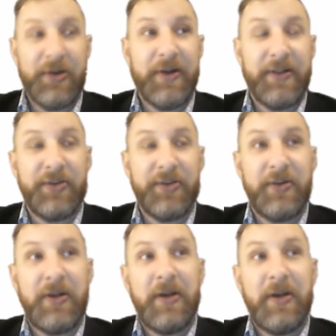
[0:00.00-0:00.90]
the
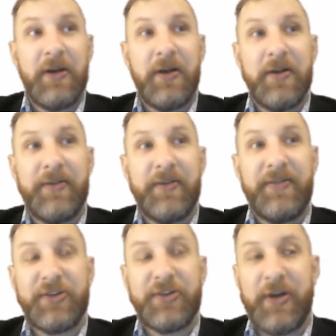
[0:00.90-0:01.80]

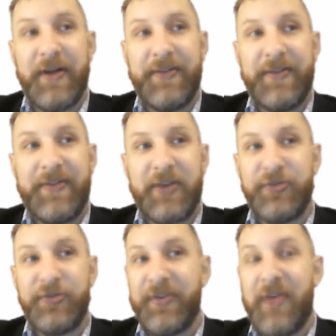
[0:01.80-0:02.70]
section on sex
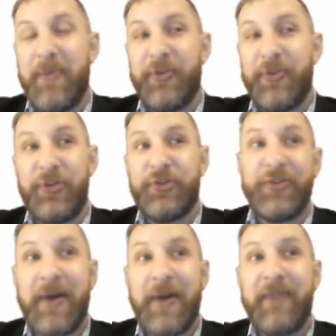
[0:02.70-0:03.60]
reassignment surgeries, not
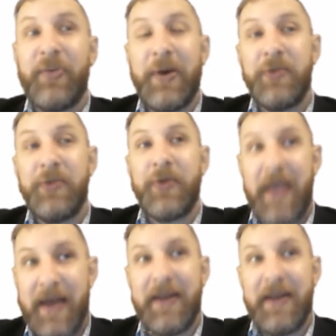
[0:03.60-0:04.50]
everyone who
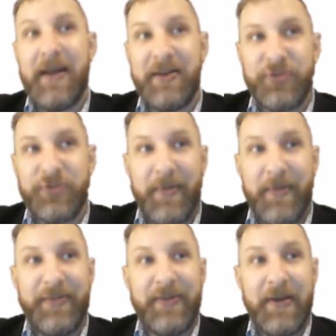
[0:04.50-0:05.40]
can get treatments
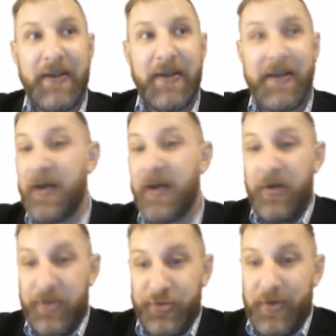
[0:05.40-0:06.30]
get all the
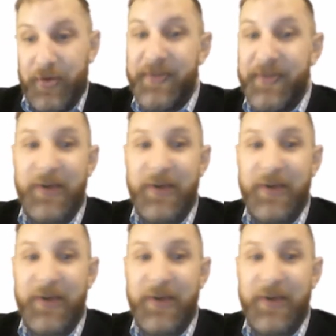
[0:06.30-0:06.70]
treatments, right?